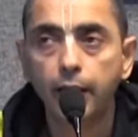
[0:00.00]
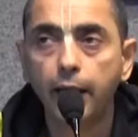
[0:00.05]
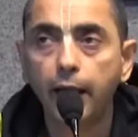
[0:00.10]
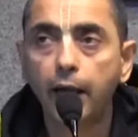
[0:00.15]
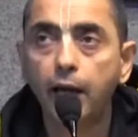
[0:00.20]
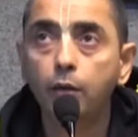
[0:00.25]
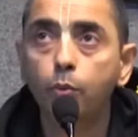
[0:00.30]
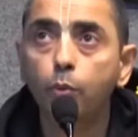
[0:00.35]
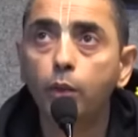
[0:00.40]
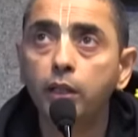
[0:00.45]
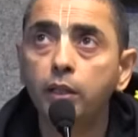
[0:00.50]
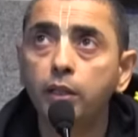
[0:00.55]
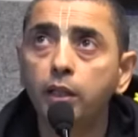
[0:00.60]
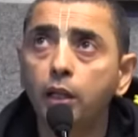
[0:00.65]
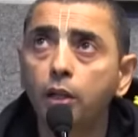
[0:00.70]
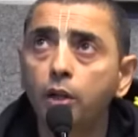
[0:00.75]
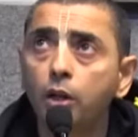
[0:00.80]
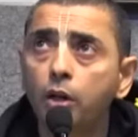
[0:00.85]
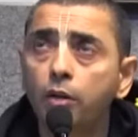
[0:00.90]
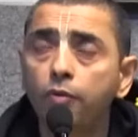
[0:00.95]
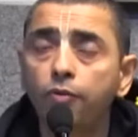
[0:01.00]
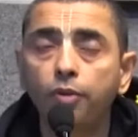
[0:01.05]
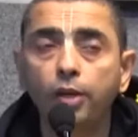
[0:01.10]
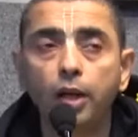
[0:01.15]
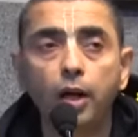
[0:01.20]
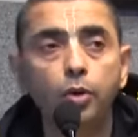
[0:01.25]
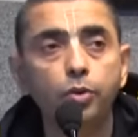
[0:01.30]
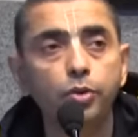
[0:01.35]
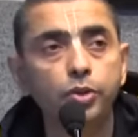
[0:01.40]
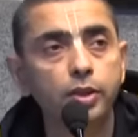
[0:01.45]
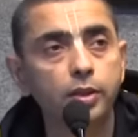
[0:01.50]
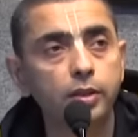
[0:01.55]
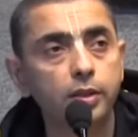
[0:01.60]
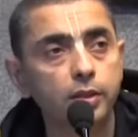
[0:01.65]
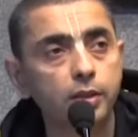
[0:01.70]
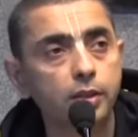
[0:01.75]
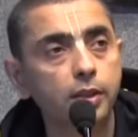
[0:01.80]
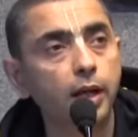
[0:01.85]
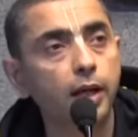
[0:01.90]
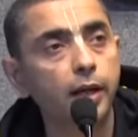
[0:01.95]
And when there are a lot of clouds in
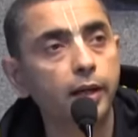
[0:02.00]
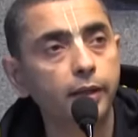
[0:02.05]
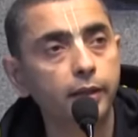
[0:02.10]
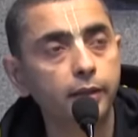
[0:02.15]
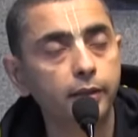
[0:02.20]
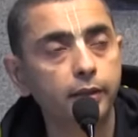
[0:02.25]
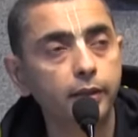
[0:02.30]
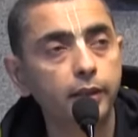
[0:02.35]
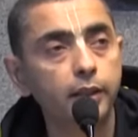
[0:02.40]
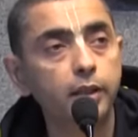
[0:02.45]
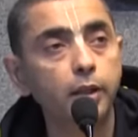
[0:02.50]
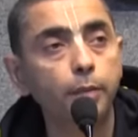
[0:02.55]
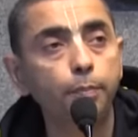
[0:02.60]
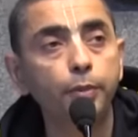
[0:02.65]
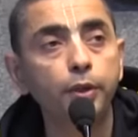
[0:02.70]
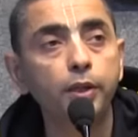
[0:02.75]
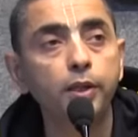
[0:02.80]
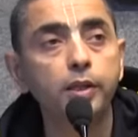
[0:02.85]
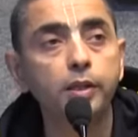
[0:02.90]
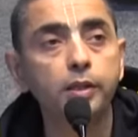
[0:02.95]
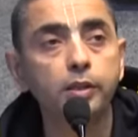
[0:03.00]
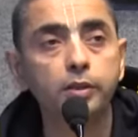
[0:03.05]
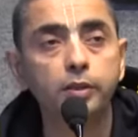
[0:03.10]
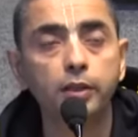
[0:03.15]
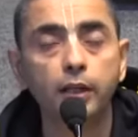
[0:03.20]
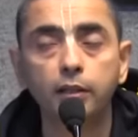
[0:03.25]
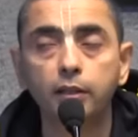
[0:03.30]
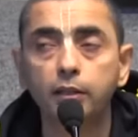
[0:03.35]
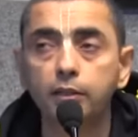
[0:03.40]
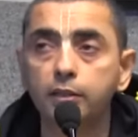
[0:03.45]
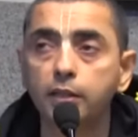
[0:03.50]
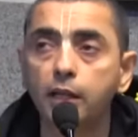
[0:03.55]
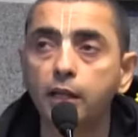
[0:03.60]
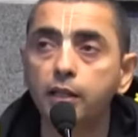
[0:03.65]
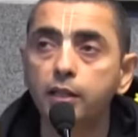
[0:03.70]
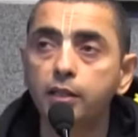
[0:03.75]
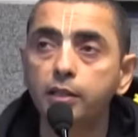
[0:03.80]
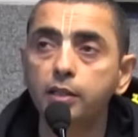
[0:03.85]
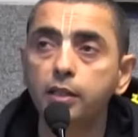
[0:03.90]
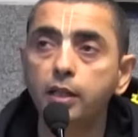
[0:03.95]
the sky, it appears that the
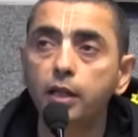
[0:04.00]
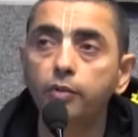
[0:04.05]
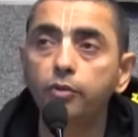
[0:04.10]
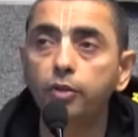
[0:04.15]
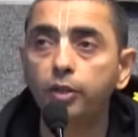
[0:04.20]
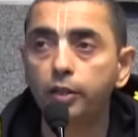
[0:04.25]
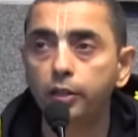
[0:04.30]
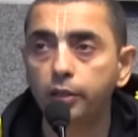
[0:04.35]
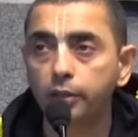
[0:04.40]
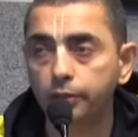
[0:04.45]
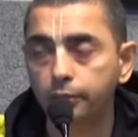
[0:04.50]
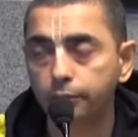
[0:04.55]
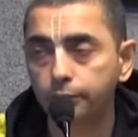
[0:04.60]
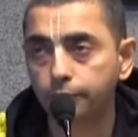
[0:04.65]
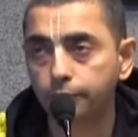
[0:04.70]
sun is covered.